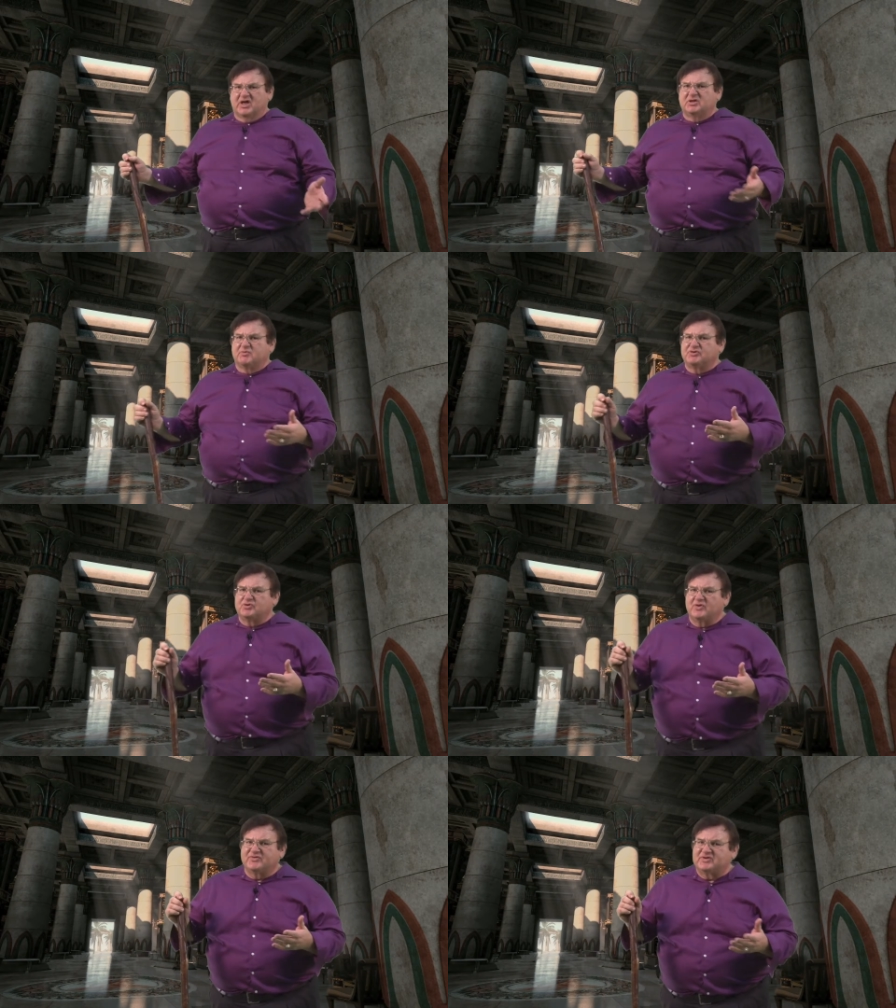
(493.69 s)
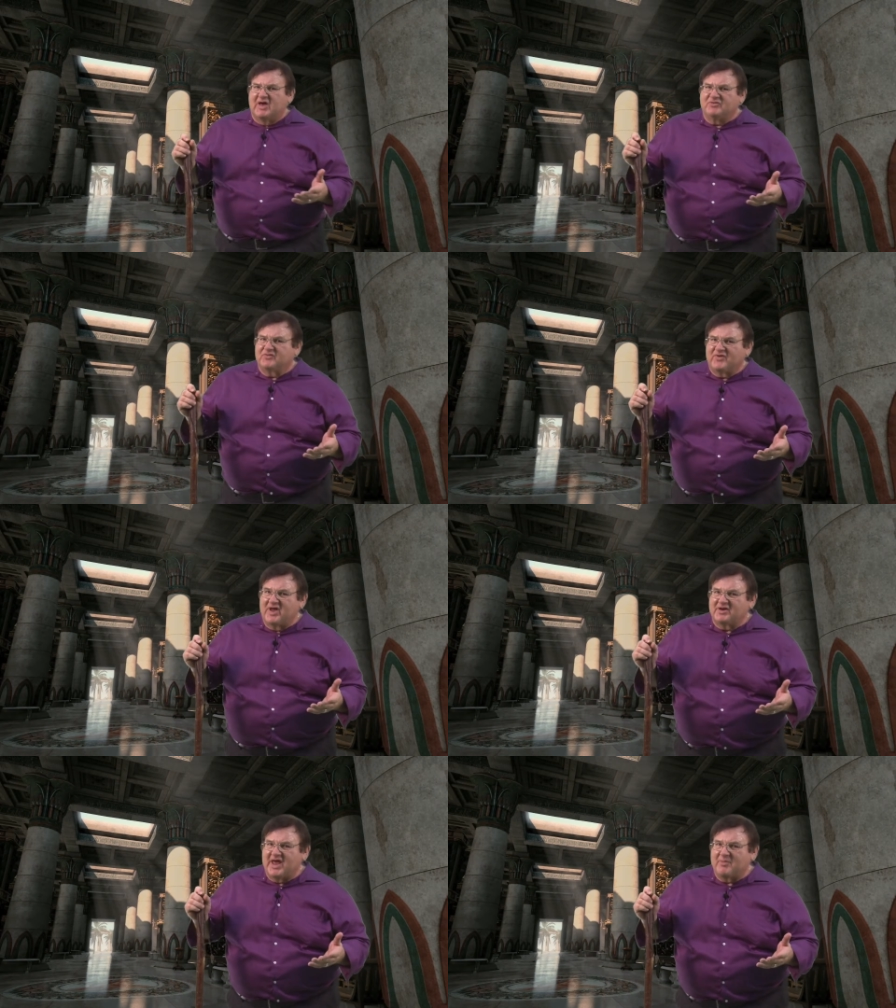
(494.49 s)
in the pursuit of self
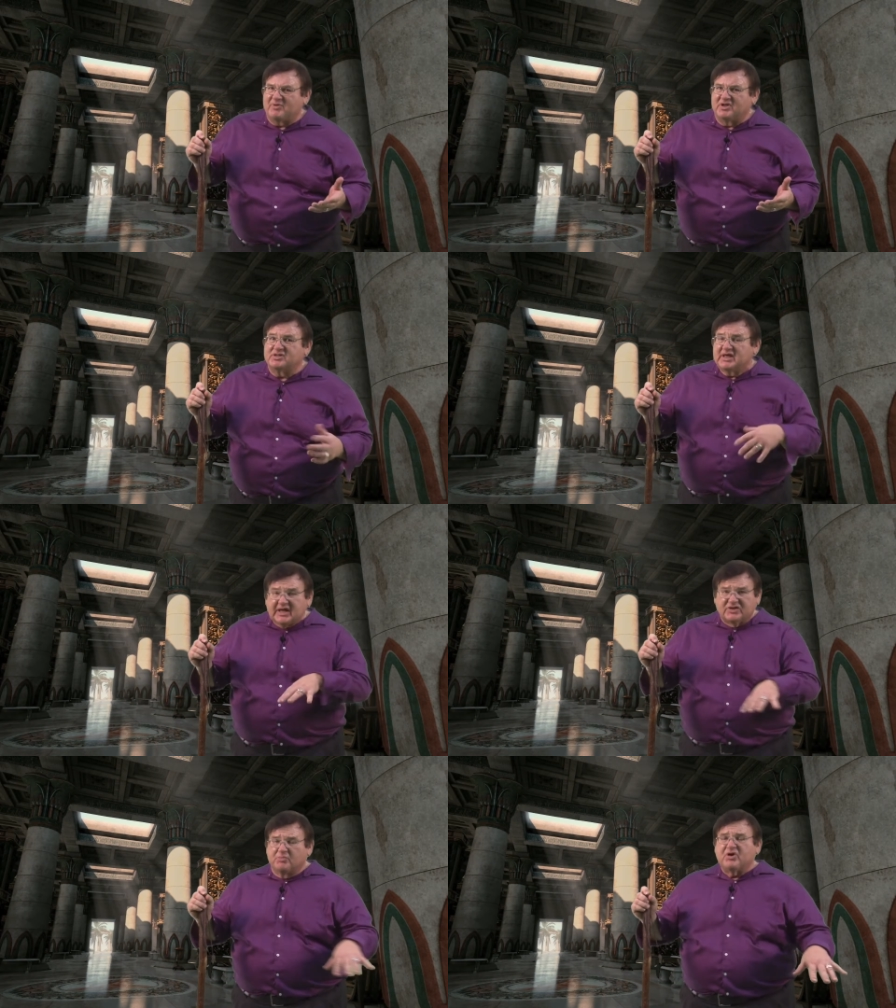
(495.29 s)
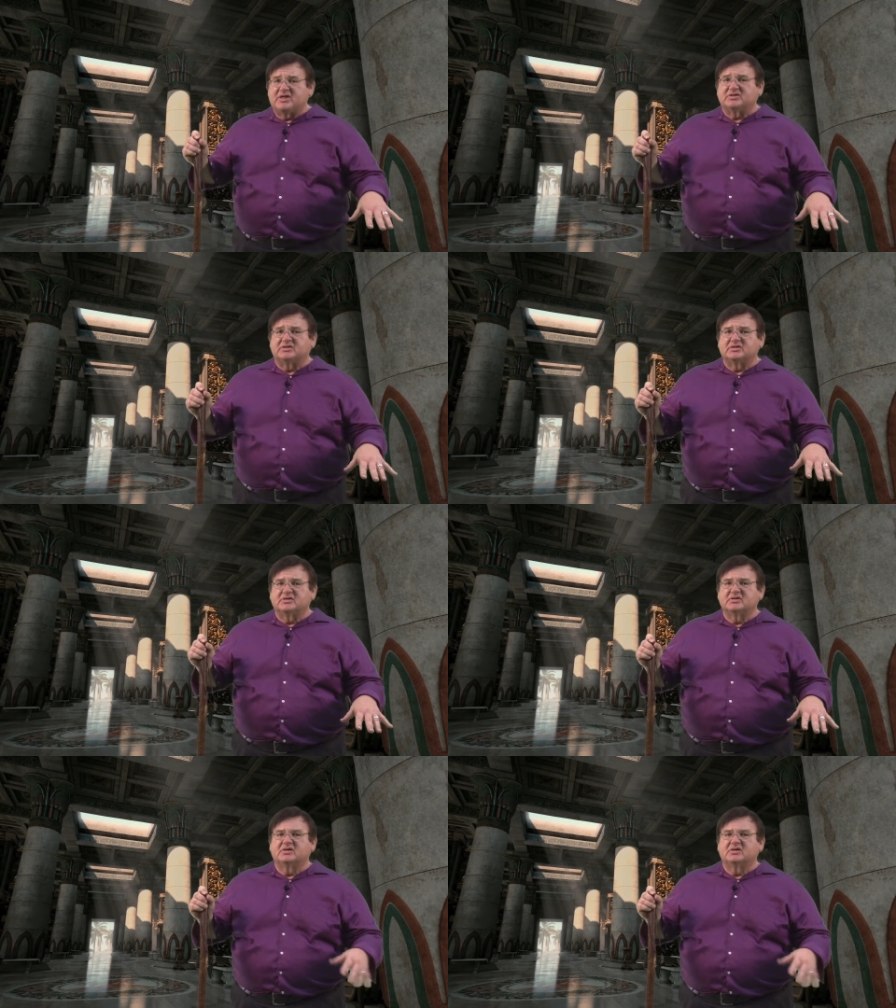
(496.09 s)
defined happiness in the present.